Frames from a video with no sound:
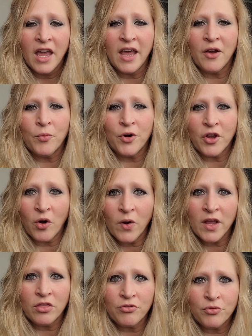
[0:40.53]
and we're
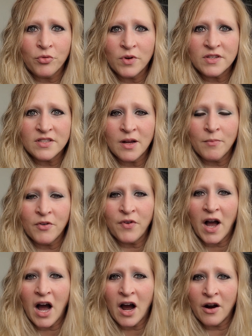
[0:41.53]
going through with some of
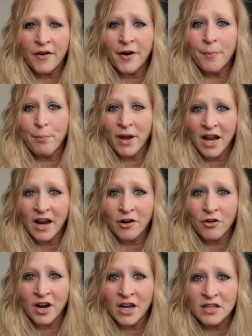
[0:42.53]
our
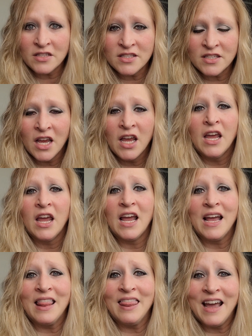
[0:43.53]
parrots,
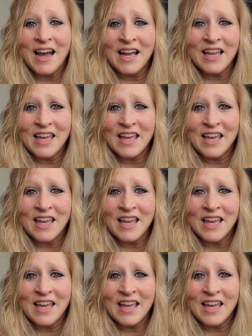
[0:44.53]
and that